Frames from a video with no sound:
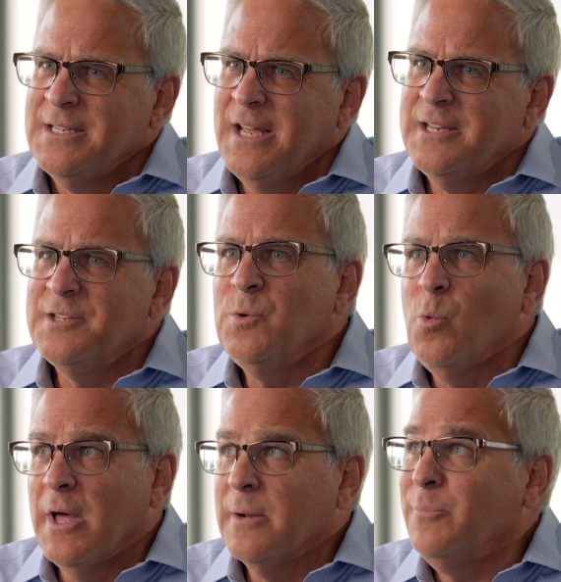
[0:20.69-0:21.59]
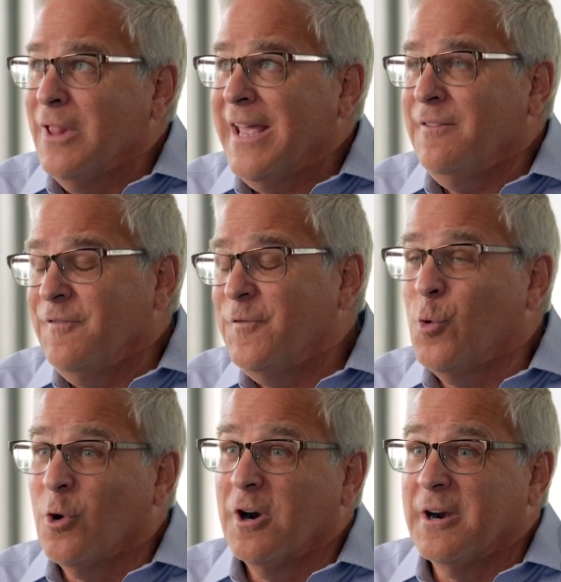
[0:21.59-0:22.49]
tend to want to plan
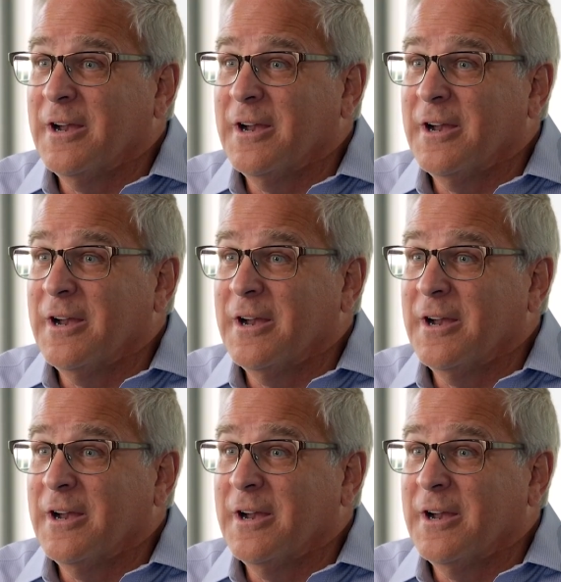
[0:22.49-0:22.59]
for